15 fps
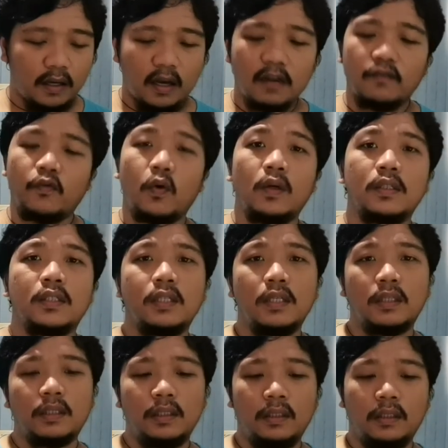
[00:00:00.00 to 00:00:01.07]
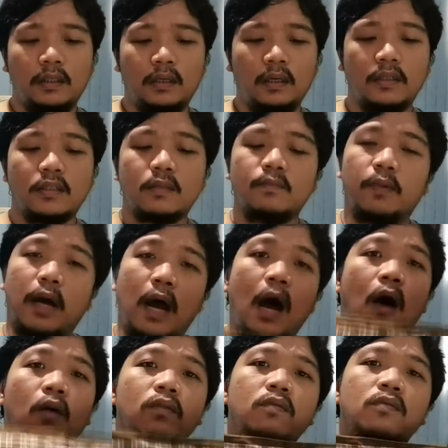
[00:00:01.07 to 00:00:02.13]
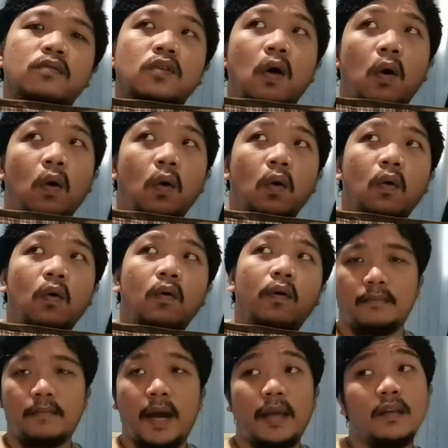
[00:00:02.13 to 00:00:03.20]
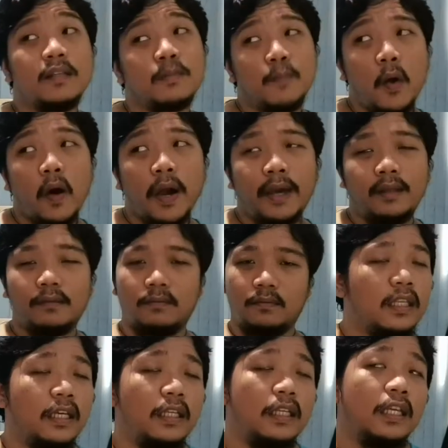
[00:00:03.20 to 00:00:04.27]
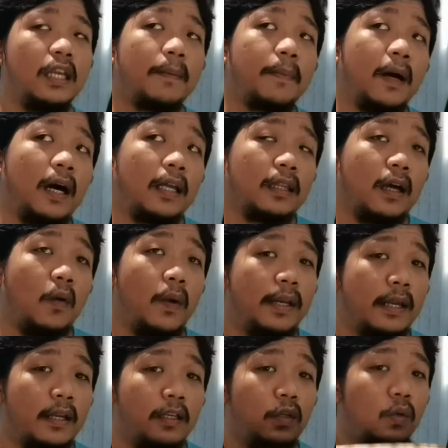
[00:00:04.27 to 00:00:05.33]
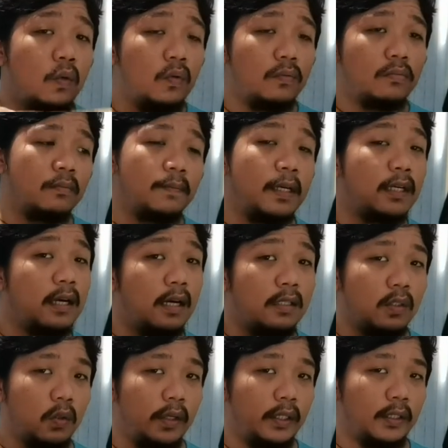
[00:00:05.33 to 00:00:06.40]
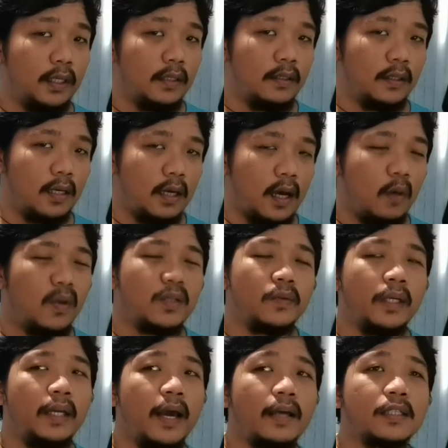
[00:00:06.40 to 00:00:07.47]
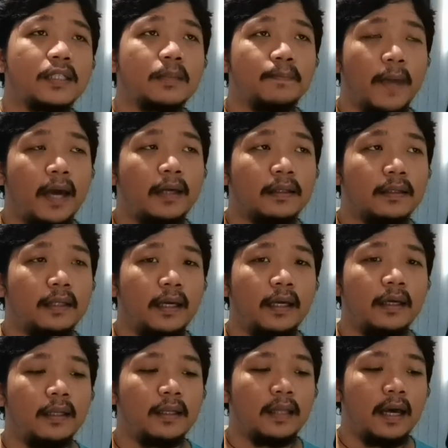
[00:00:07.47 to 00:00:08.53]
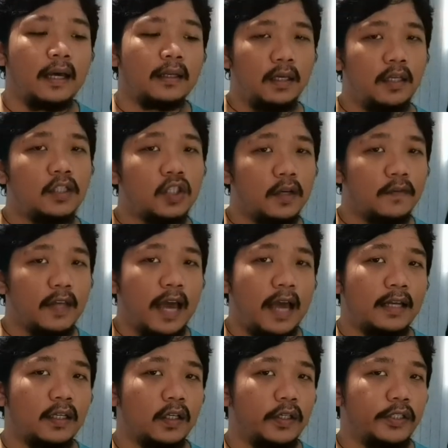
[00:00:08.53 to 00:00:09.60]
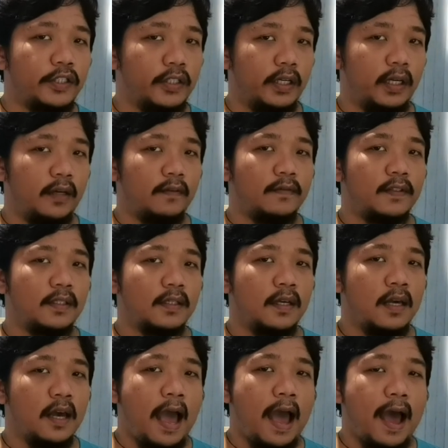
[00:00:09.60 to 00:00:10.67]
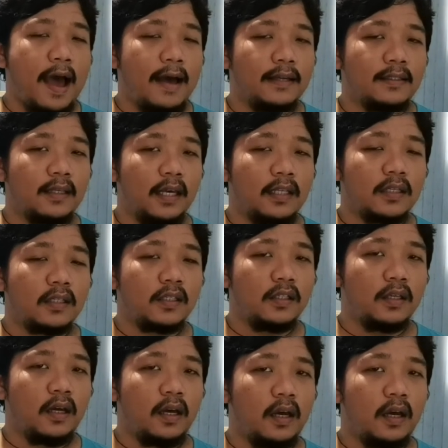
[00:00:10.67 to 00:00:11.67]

unfortunately, it's brown. So, minus point, hindi napangatawanan yung pagka-assorted niya. I was really expecting that each of the handkerchiefs has its